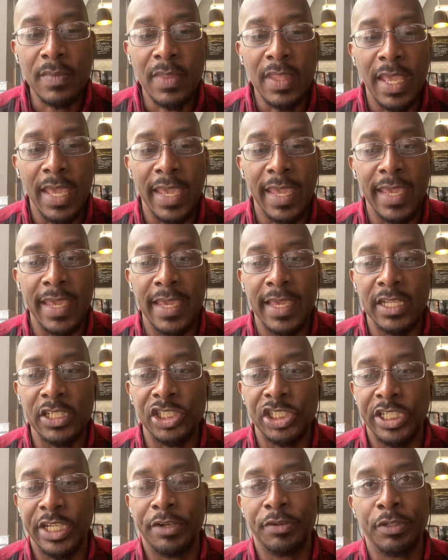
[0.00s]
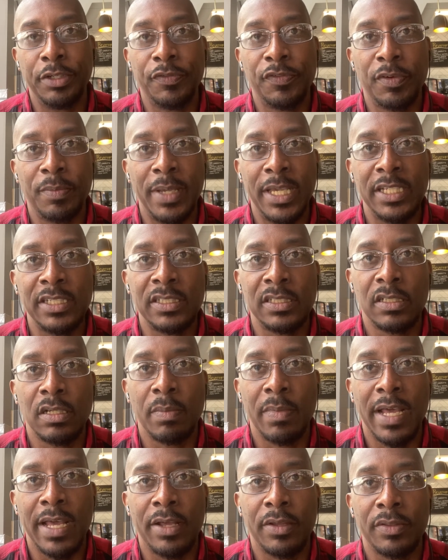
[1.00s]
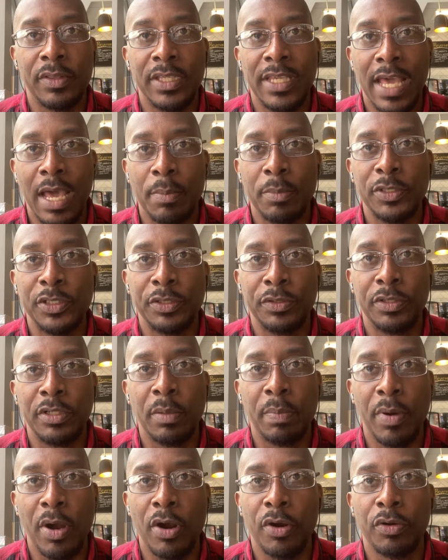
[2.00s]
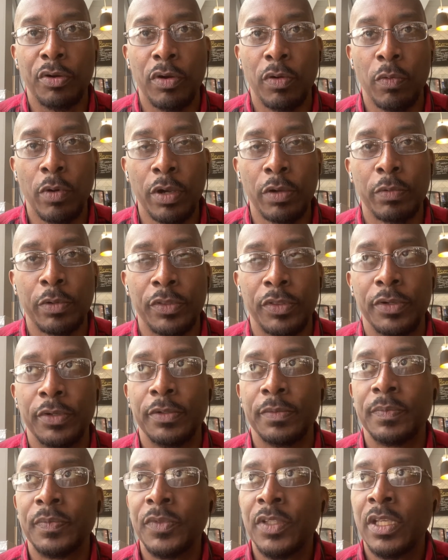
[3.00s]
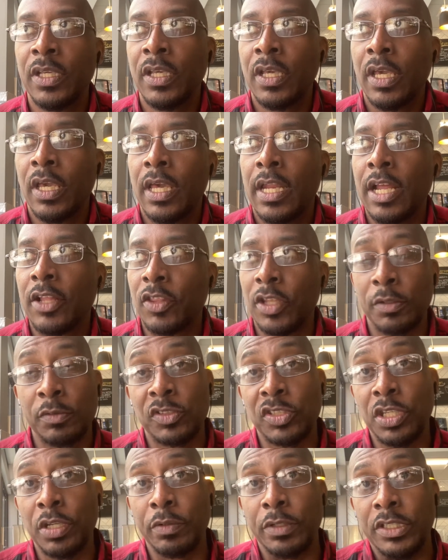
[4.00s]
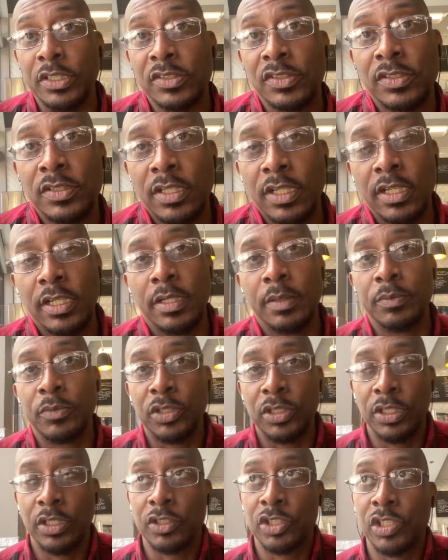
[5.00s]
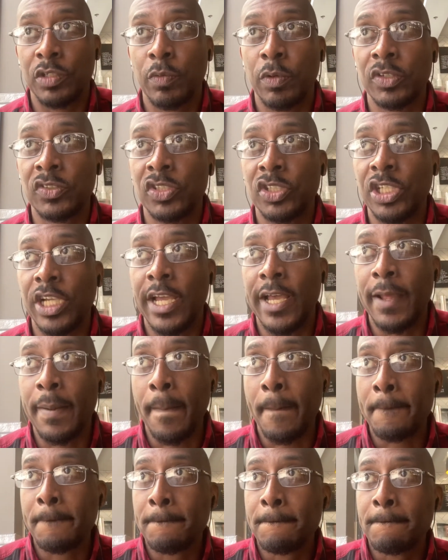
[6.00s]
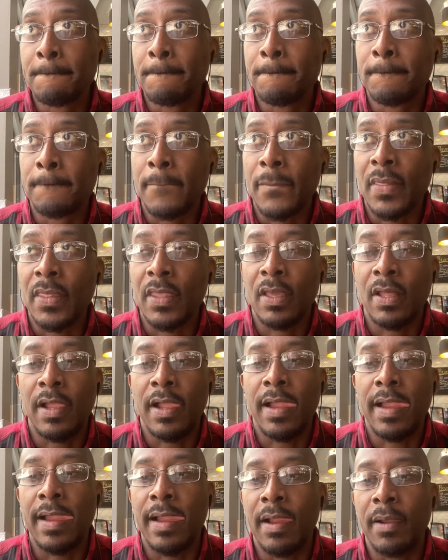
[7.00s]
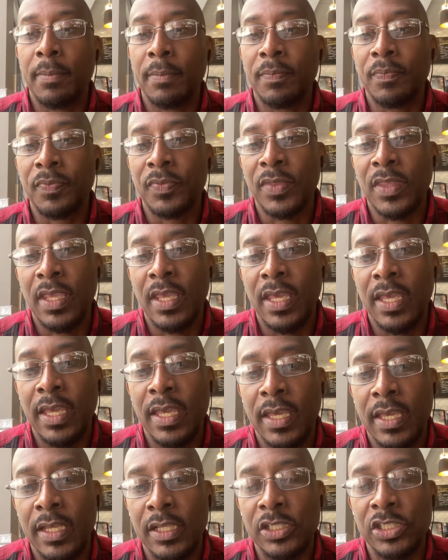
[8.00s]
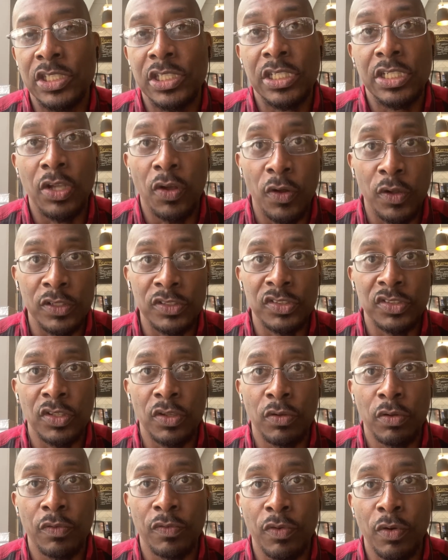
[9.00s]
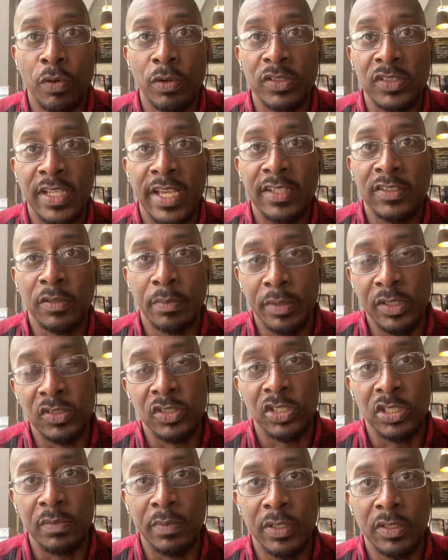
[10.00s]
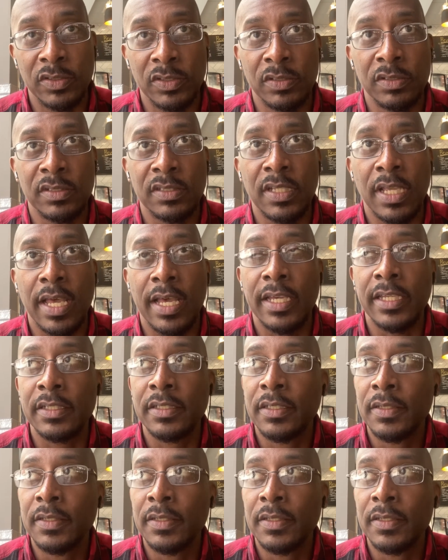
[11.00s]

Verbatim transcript: and sharing information about the opportunity to partner and work with her. And I thought it was curious. Um, you know, she works a job, um, and she also, of course, has her business she builds on the side.